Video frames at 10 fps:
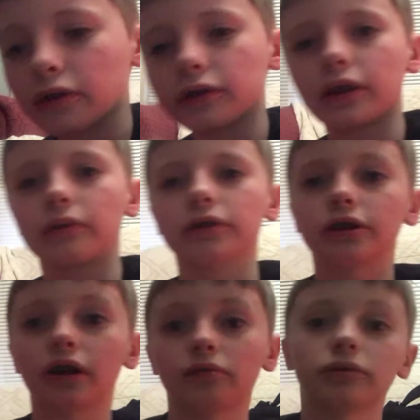like we're
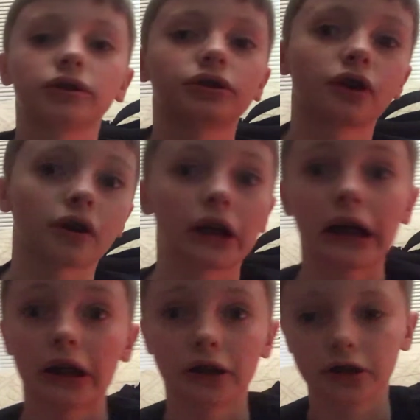stuck with stock
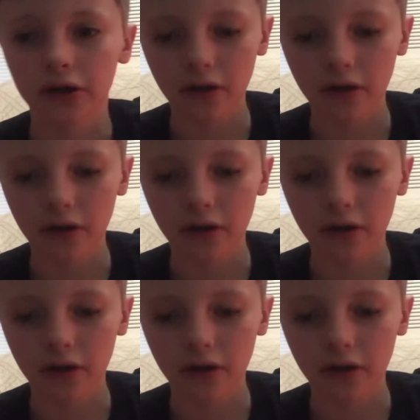tires.